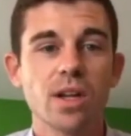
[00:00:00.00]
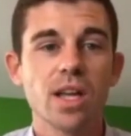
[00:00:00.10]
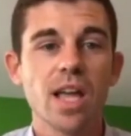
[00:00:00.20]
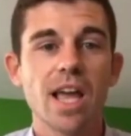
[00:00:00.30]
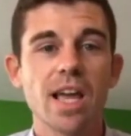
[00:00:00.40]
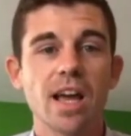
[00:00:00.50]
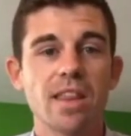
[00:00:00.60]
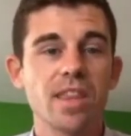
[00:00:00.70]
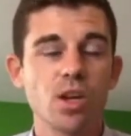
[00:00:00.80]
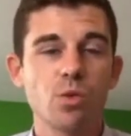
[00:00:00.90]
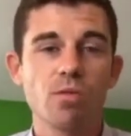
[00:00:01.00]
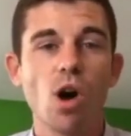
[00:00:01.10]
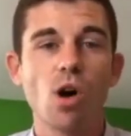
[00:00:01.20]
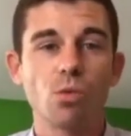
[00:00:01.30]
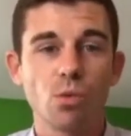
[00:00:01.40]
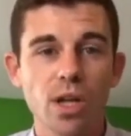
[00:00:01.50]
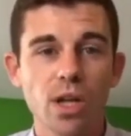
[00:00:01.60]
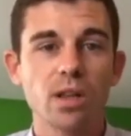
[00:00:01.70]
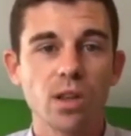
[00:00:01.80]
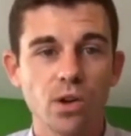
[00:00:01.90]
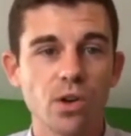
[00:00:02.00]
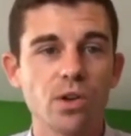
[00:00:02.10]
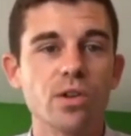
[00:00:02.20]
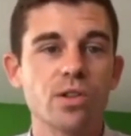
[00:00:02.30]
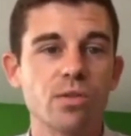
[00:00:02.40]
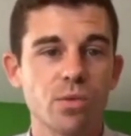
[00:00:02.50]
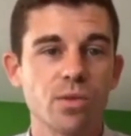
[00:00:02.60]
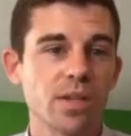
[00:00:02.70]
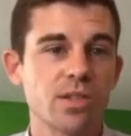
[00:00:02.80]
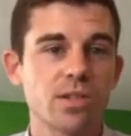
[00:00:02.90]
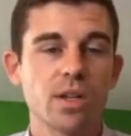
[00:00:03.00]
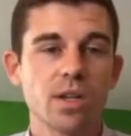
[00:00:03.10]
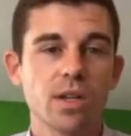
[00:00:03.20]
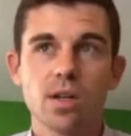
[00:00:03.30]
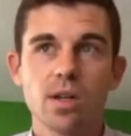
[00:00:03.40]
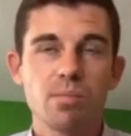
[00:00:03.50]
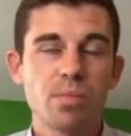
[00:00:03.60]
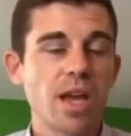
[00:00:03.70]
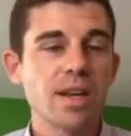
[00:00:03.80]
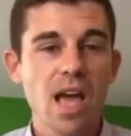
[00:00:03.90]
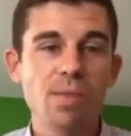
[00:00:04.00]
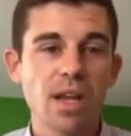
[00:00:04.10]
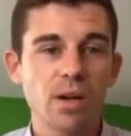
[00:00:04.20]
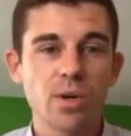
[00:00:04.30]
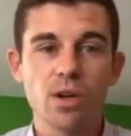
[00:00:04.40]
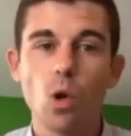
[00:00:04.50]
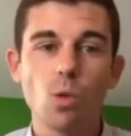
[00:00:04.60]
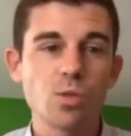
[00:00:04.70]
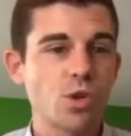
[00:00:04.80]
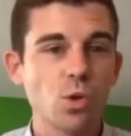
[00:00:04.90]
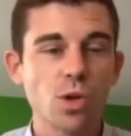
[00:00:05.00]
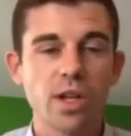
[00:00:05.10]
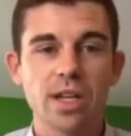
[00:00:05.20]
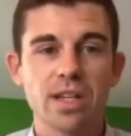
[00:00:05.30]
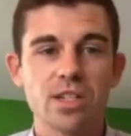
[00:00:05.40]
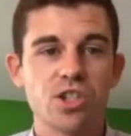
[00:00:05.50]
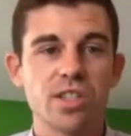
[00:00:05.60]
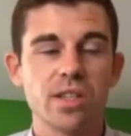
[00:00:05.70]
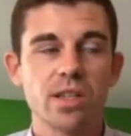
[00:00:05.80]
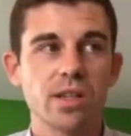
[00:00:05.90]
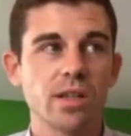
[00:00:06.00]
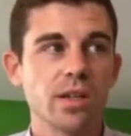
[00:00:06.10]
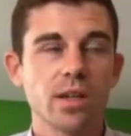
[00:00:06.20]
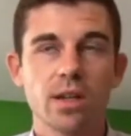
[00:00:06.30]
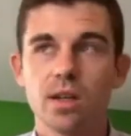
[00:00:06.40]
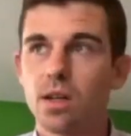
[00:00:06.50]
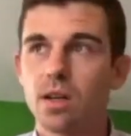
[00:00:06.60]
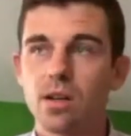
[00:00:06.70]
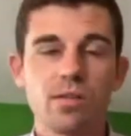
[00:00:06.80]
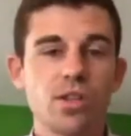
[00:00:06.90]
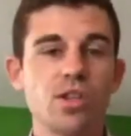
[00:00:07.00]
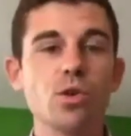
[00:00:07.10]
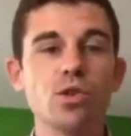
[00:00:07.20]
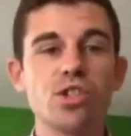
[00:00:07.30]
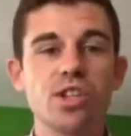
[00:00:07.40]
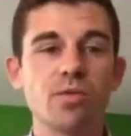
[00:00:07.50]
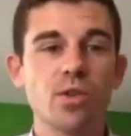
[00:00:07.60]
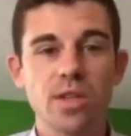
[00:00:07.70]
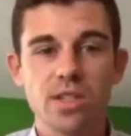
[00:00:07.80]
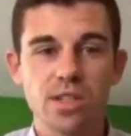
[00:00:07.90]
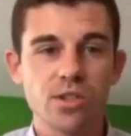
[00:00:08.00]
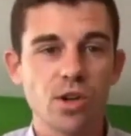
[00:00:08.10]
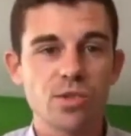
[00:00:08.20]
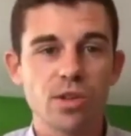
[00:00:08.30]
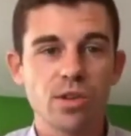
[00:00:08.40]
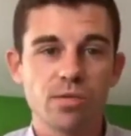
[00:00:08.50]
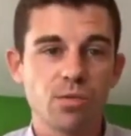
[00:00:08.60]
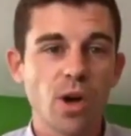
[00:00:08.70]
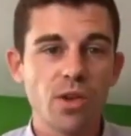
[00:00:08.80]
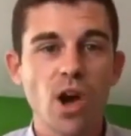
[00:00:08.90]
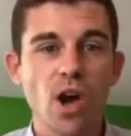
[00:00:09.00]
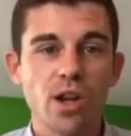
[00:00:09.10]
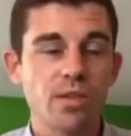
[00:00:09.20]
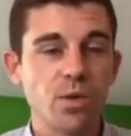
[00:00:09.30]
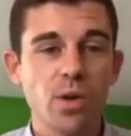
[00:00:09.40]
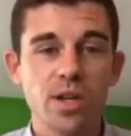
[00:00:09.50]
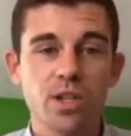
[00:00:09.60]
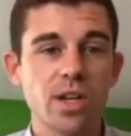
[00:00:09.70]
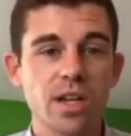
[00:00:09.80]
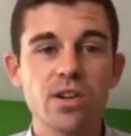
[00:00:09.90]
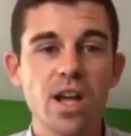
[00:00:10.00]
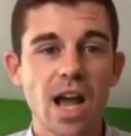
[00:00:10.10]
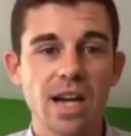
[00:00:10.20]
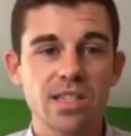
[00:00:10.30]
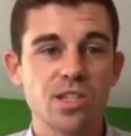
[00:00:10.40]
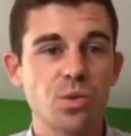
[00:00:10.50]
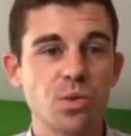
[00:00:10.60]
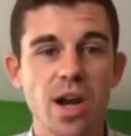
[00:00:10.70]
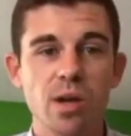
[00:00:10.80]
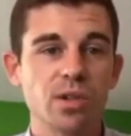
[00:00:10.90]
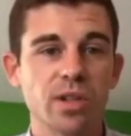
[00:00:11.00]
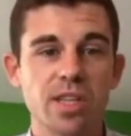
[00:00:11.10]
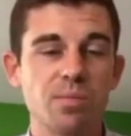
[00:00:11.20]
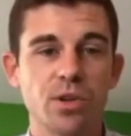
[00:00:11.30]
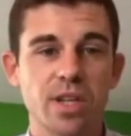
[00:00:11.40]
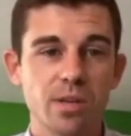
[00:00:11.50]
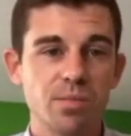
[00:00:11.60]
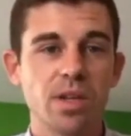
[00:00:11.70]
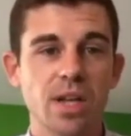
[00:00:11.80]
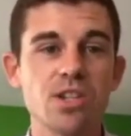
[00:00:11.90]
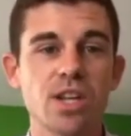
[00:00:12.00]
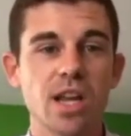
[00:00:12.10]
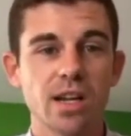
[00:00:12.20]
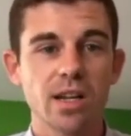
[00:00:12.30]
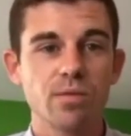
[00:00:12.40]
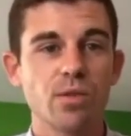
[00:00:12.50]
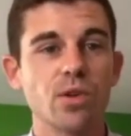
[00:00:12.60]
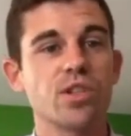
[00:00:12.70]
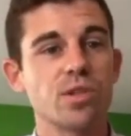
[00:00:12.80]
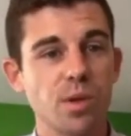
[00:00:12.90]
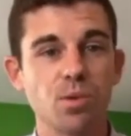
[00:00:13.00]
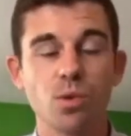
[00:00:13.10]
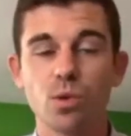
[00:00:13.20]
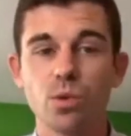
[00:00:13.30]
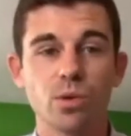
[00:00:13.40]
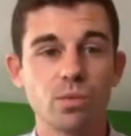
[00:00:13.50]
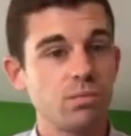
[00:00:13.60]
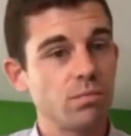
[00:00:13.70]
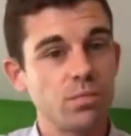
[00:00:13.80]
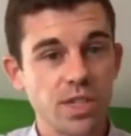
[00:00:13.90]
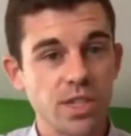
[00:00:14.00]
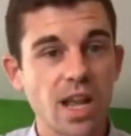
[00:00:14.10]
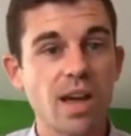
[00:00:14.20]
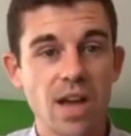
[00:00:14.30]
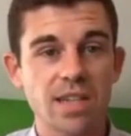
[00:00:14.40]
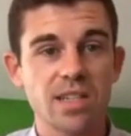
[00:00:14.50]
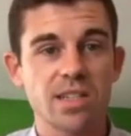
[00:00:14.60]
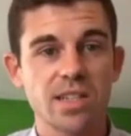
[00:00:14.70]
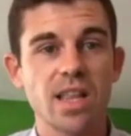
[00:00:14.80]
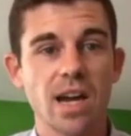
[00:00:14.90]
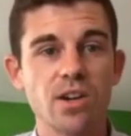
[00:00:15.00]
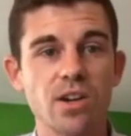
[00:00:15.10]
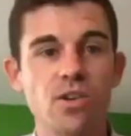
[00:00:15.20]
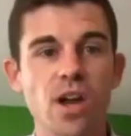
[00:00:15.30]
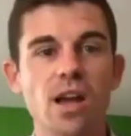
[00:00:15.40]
And I think we've all really learned through this pandemic when homeschooling and just the huge difference in terms of whether or not if you had good internet access, you were able to keep your kid being educated versus people who didn't have access to that internet.